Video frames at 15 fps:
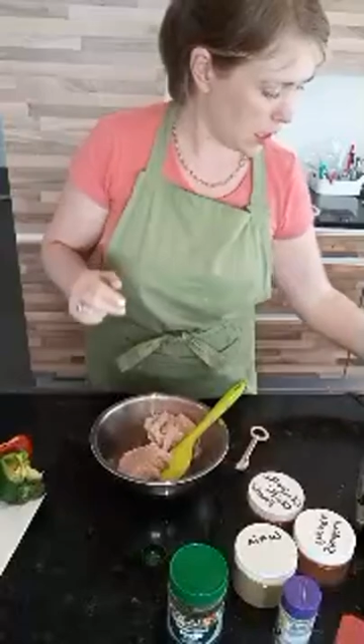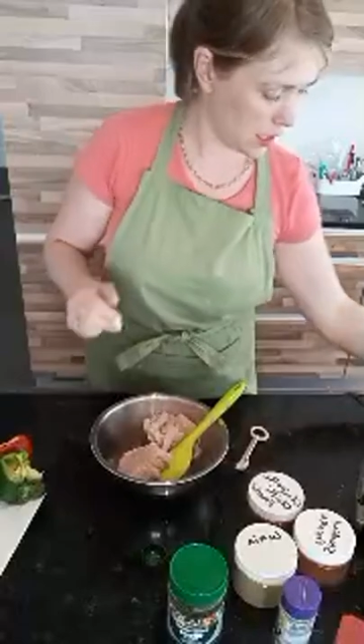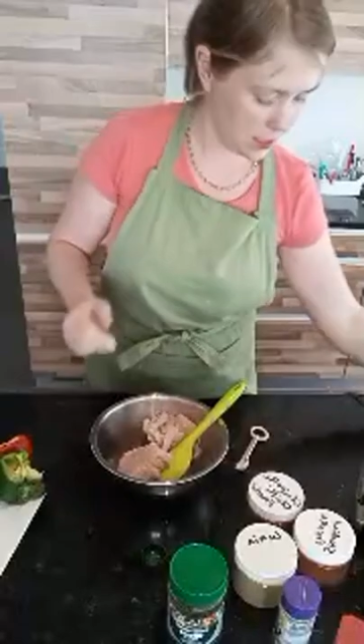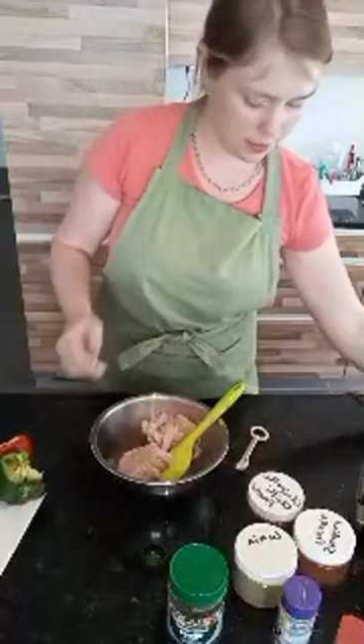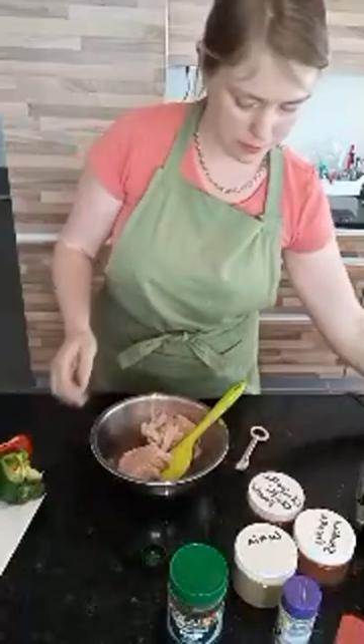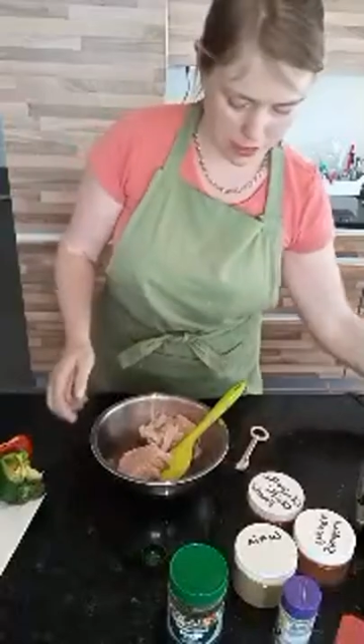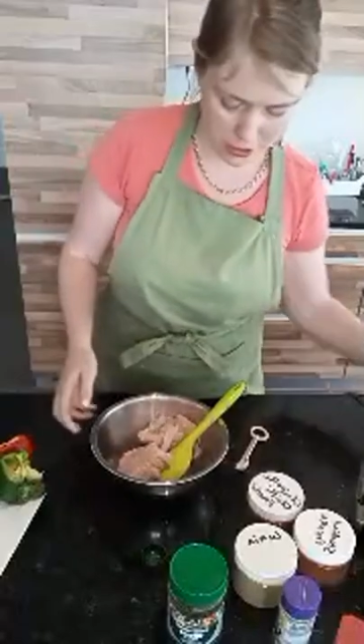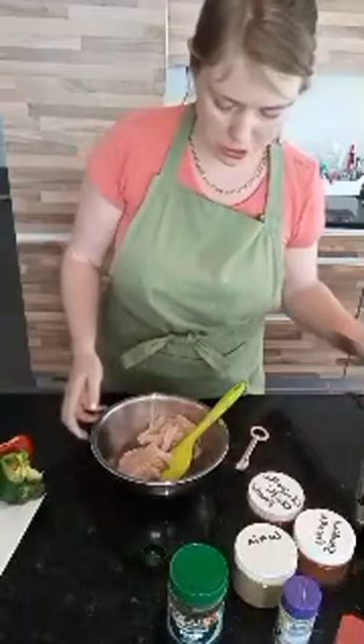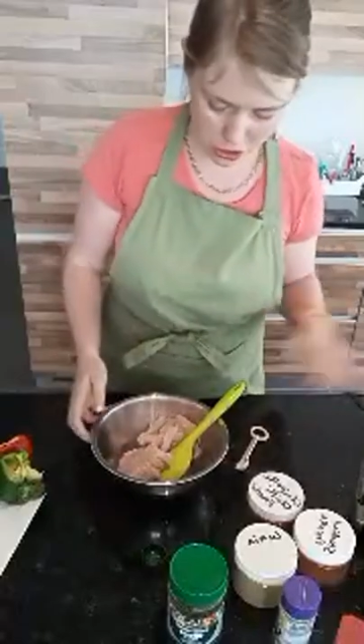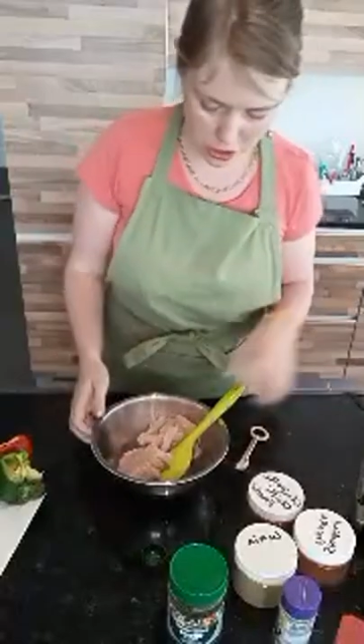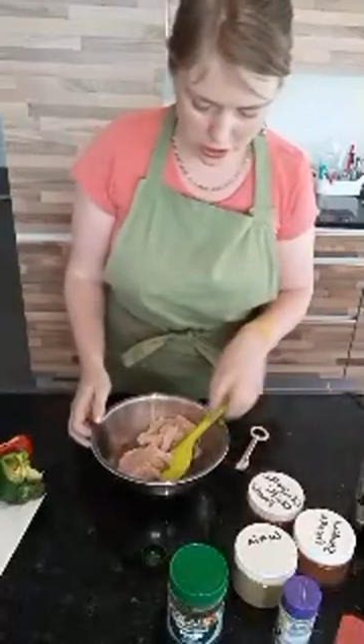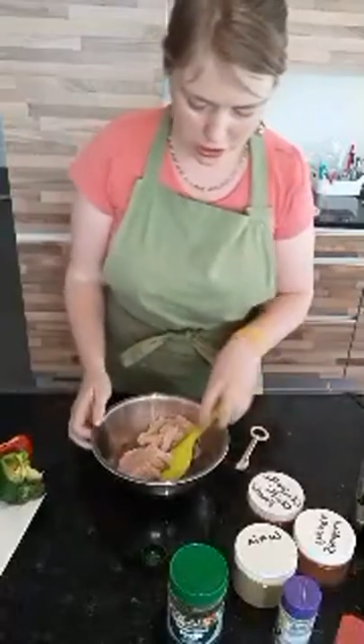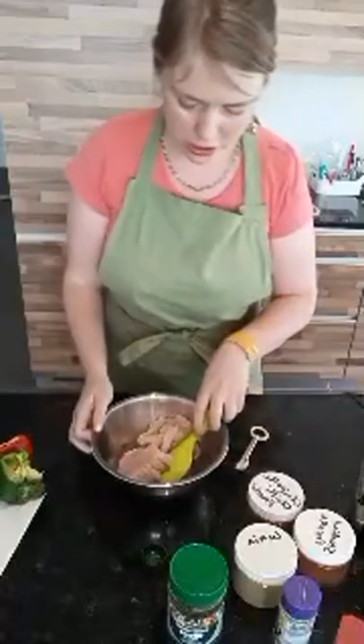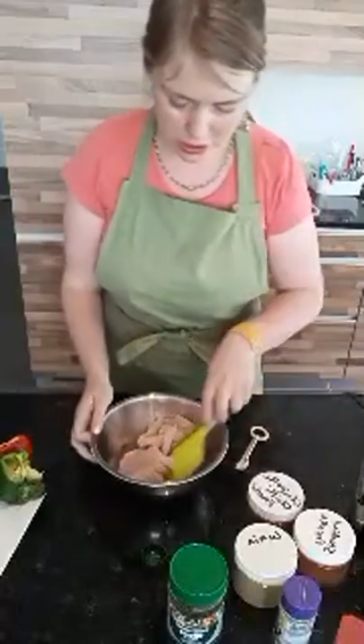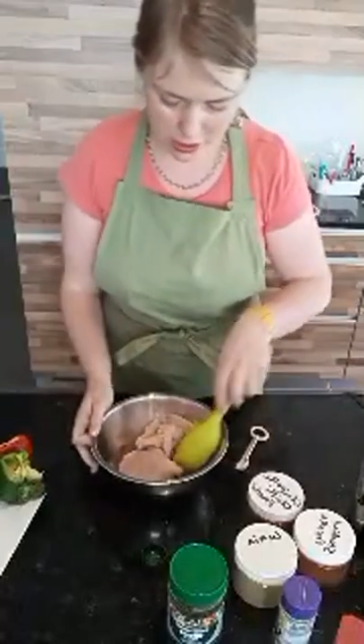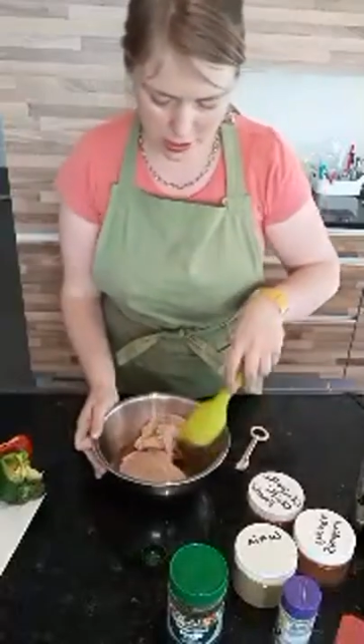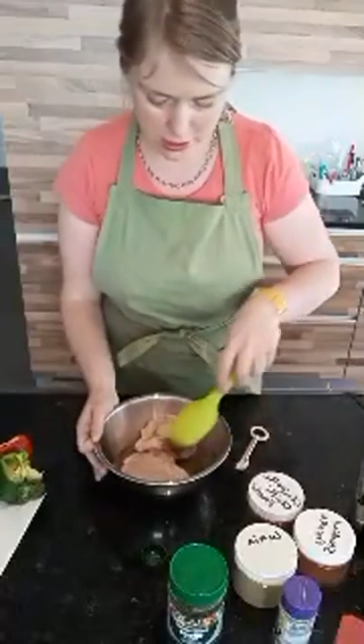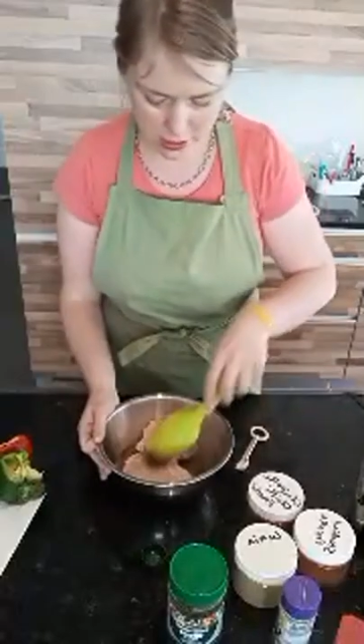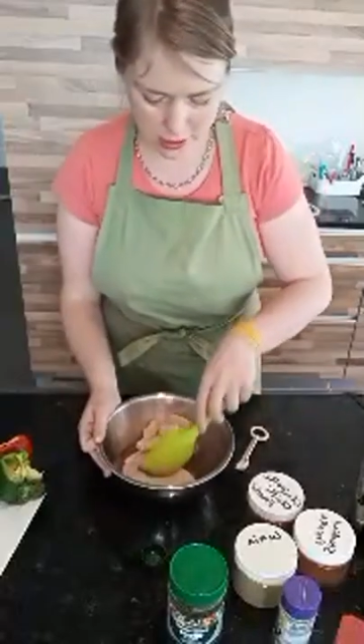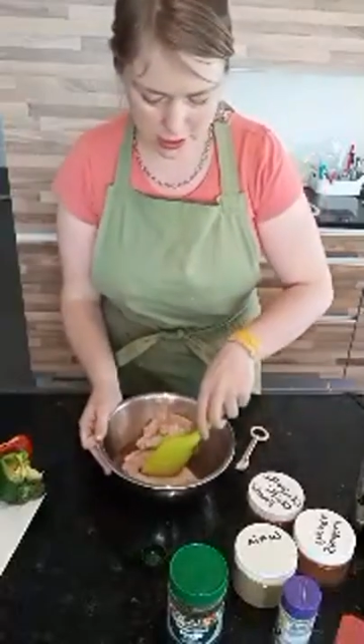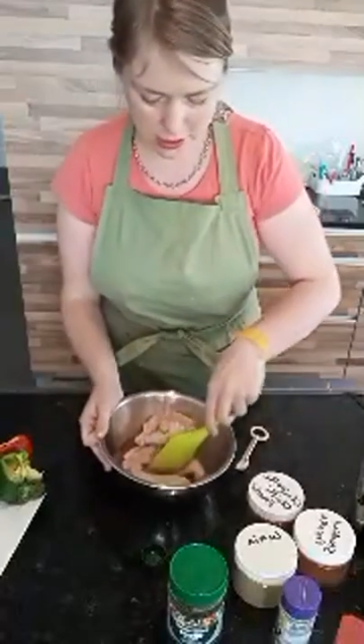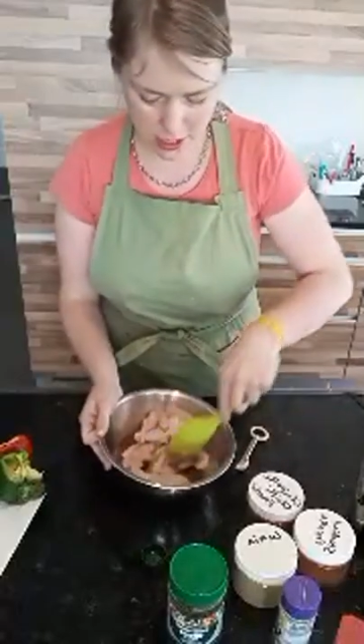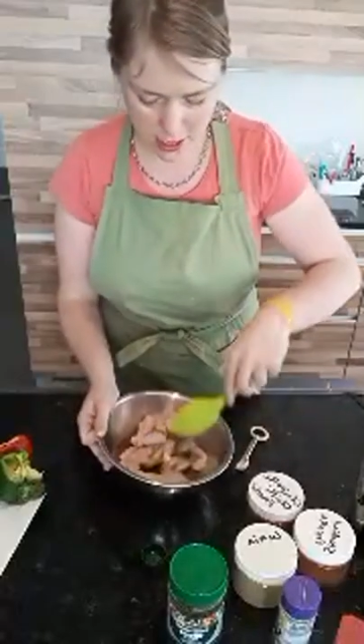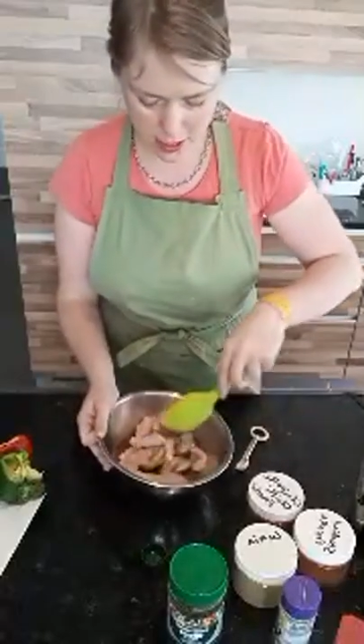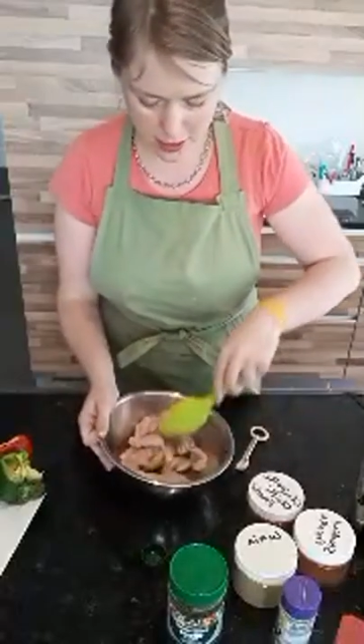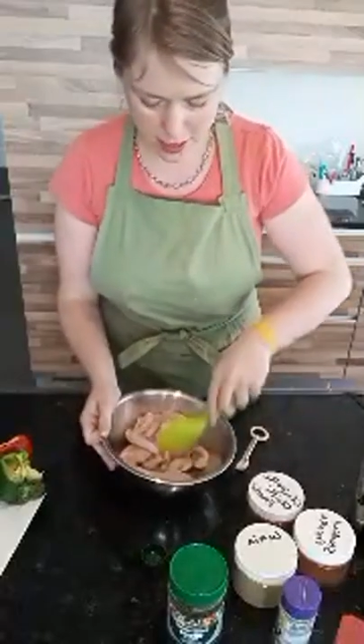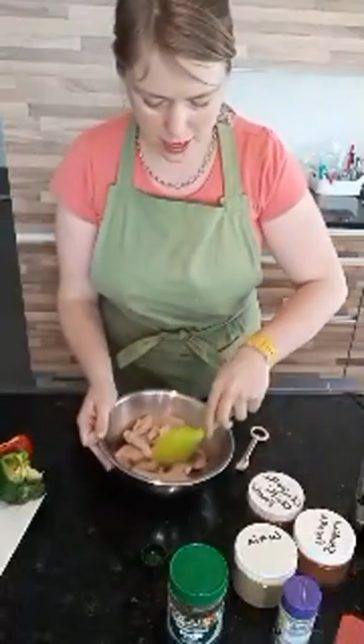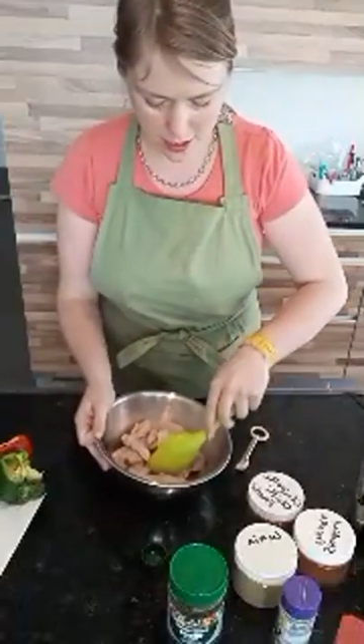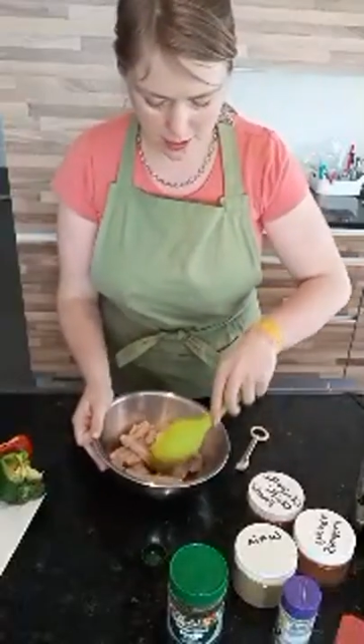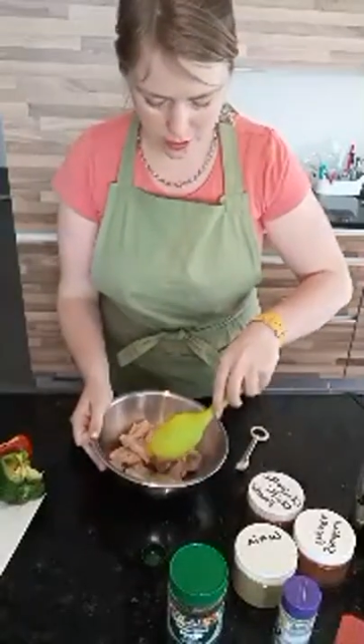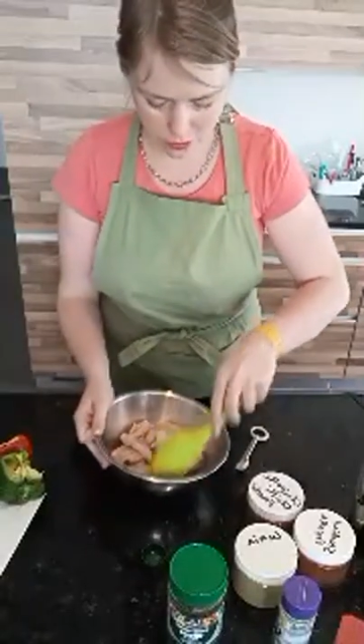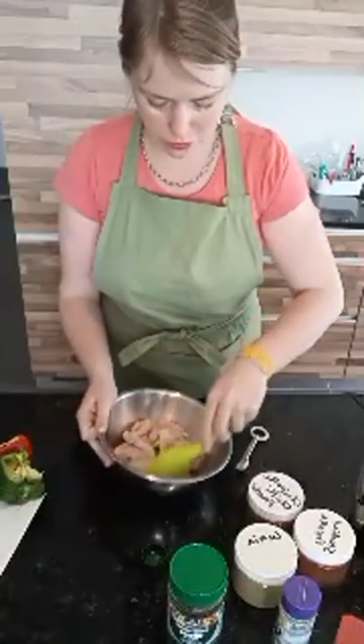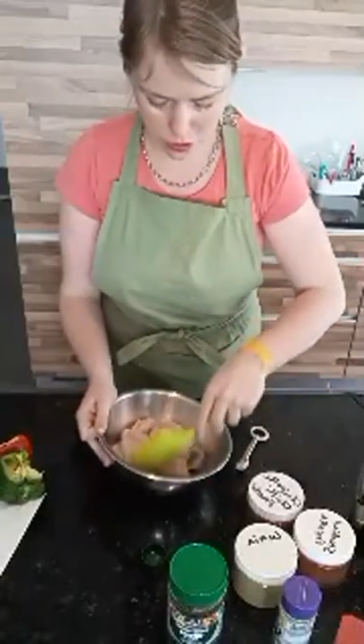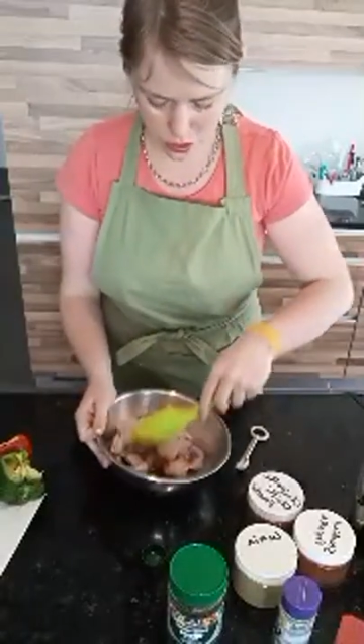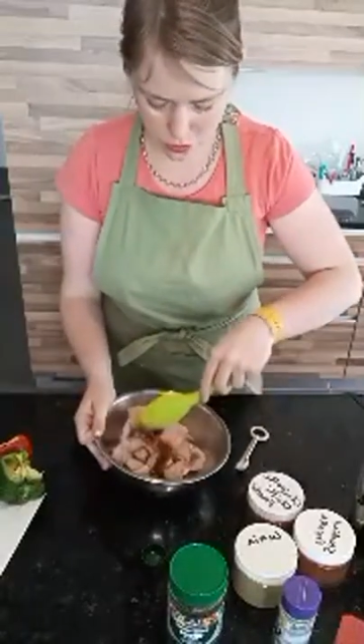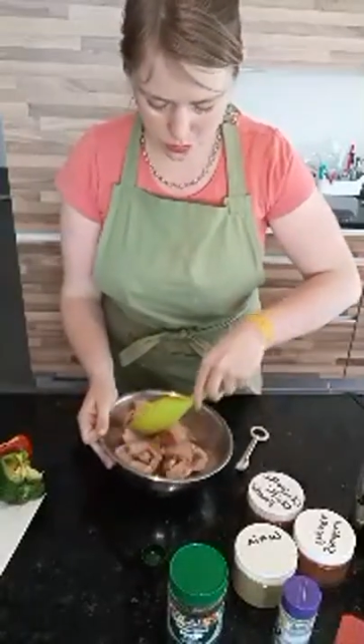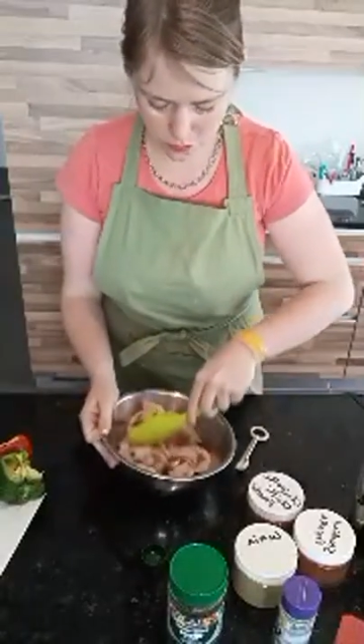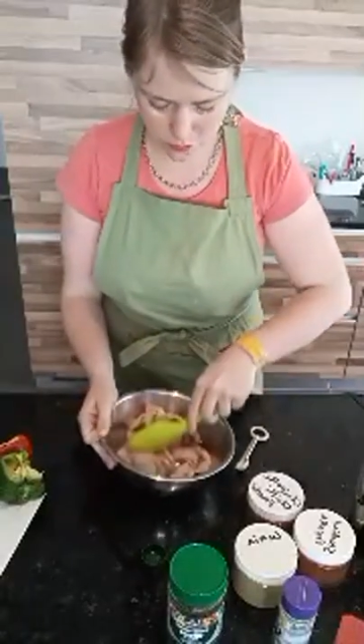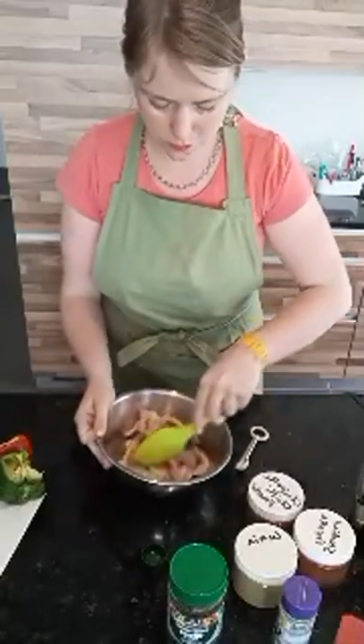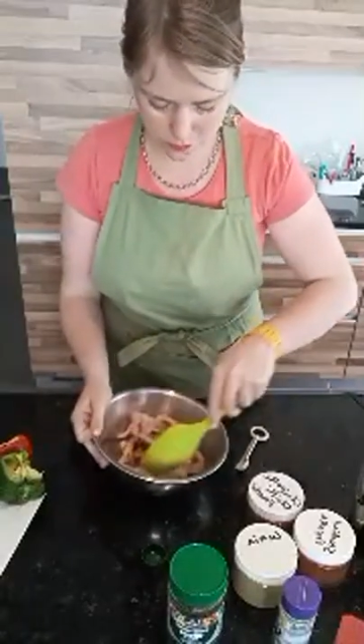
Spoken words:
And I'm literally just going to stir that through